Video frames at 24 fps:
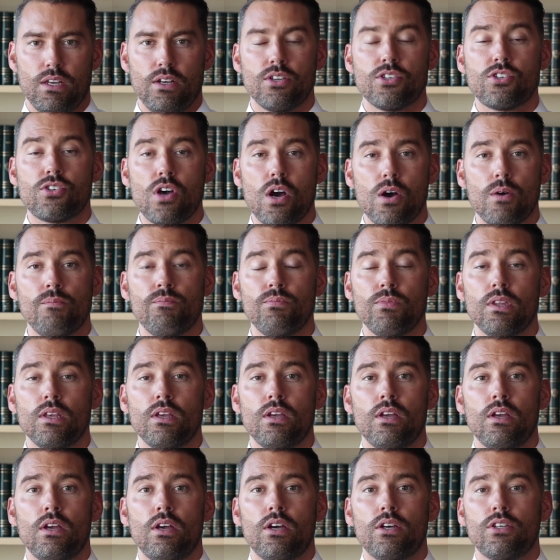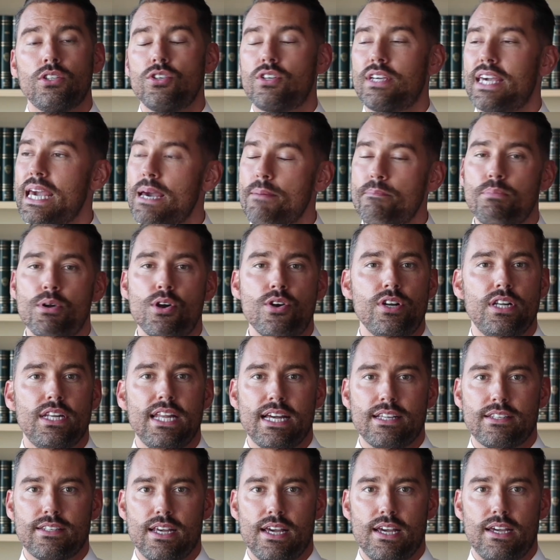So, you can't burn an
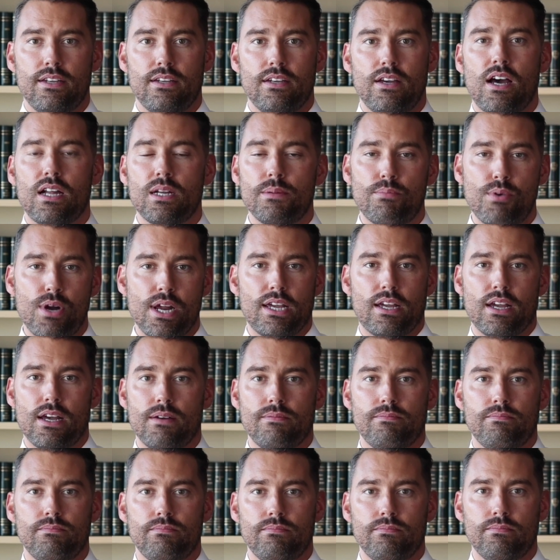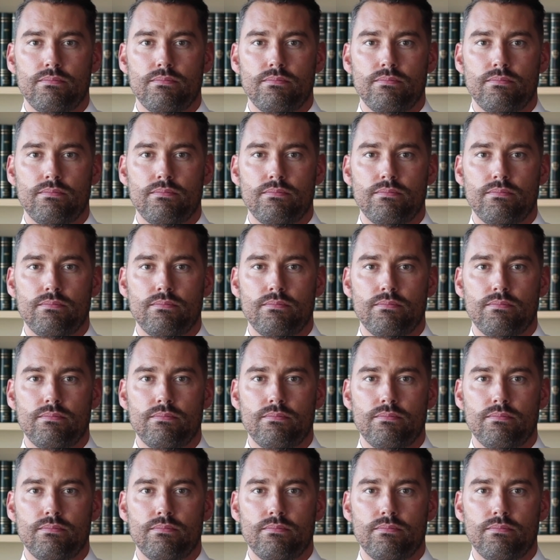essay on a breakup